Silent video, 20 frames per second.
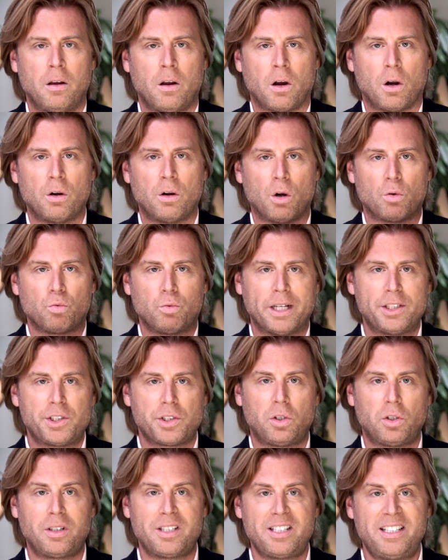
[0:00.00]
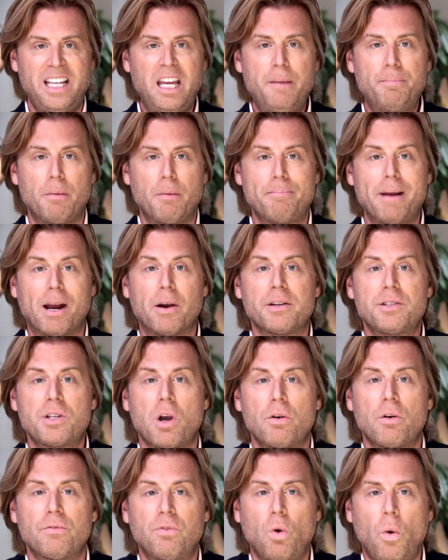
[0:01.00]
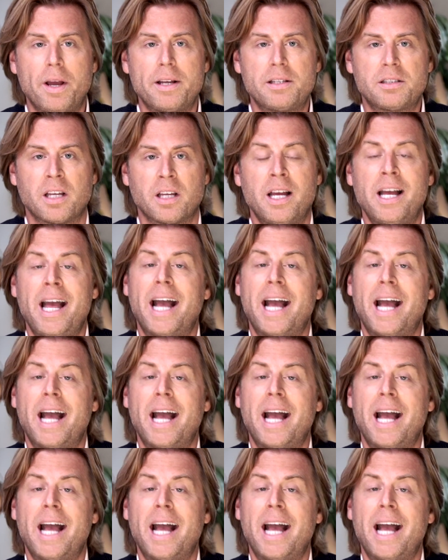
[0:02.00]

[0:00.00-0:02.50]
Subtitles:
her original deep baritone voice,